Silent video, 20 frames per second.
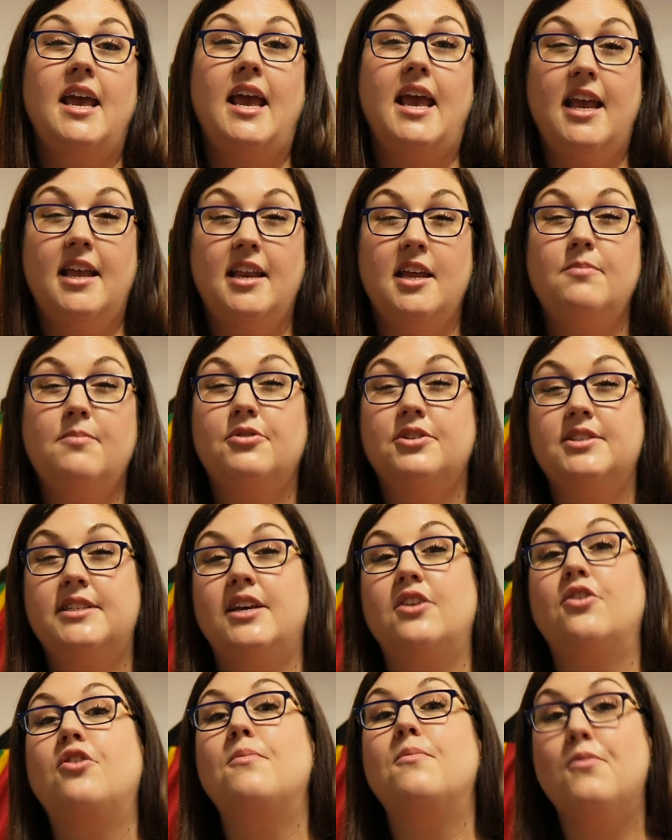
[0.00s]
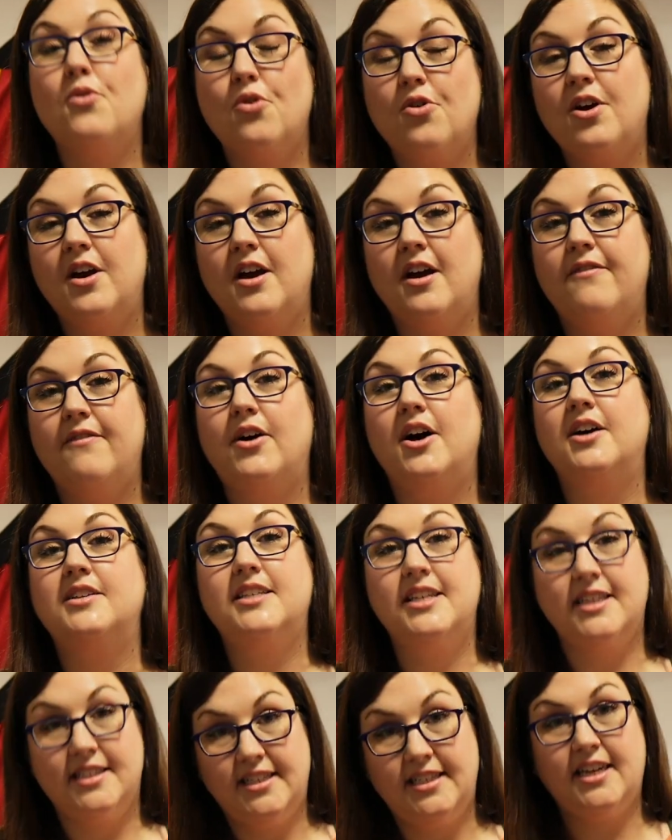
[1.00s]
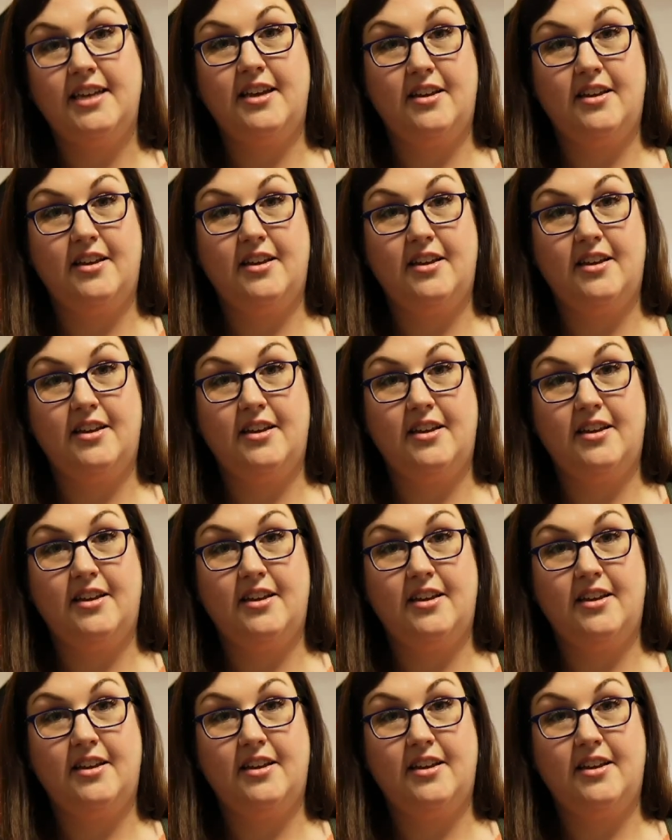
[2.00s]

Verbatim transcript: 80% or more of autistic